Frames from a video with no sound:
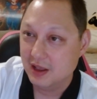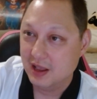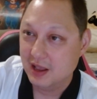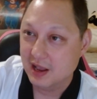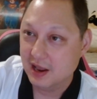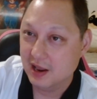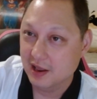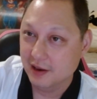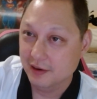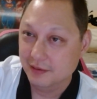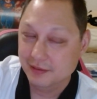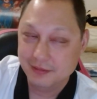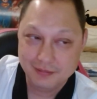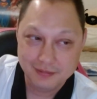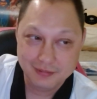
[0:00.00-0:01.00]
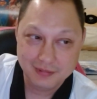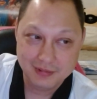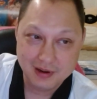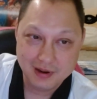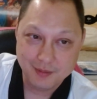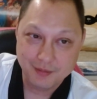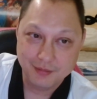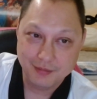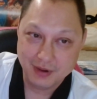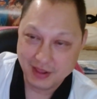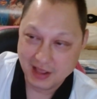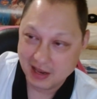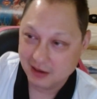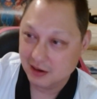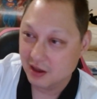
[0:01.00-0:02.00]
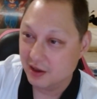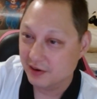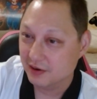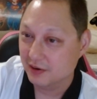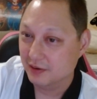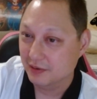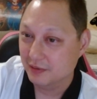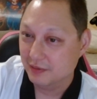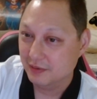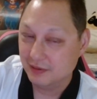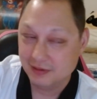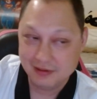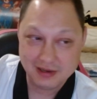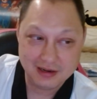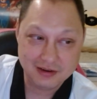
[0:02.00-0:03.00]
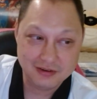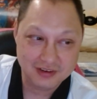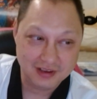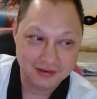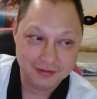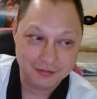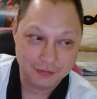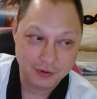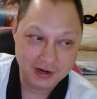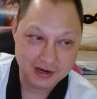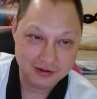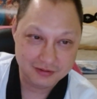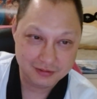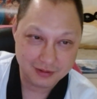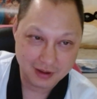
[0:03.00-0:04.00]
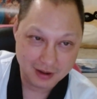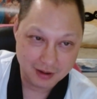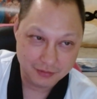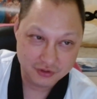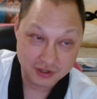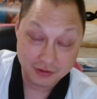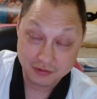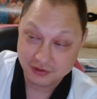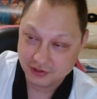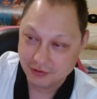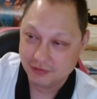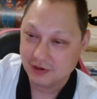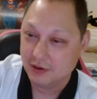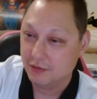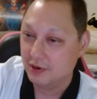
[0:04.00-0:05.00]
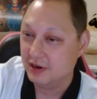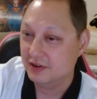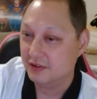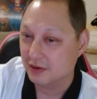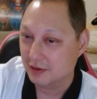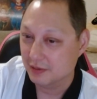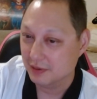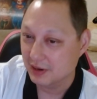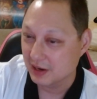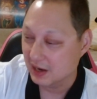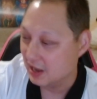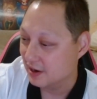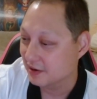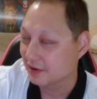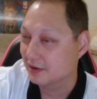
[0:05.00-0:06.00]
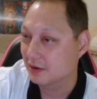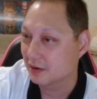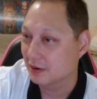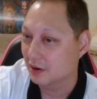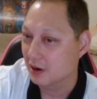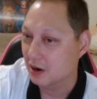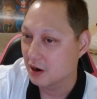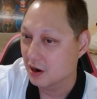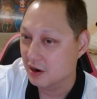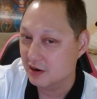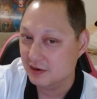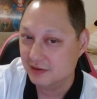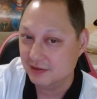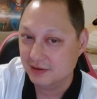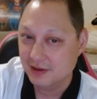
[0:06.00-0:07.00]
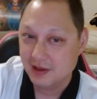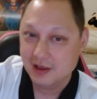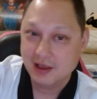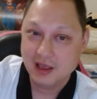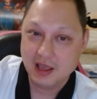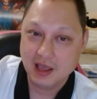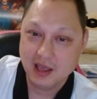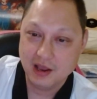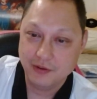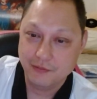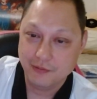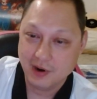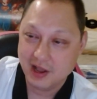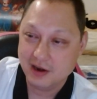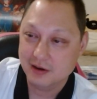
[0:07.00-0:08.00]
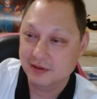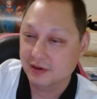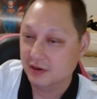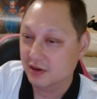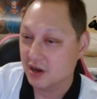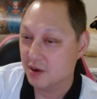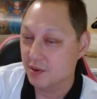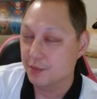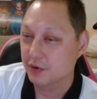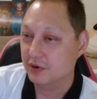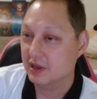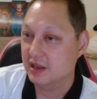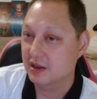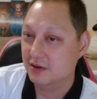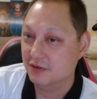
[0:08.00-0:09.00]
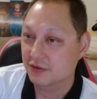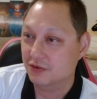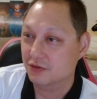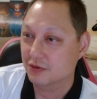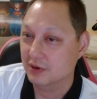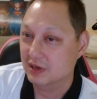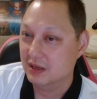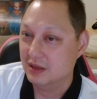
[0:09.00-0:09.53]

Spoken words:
But that letter didn't just reach Joe Shuster; it reached a lot of artists and writers in the comic book industry.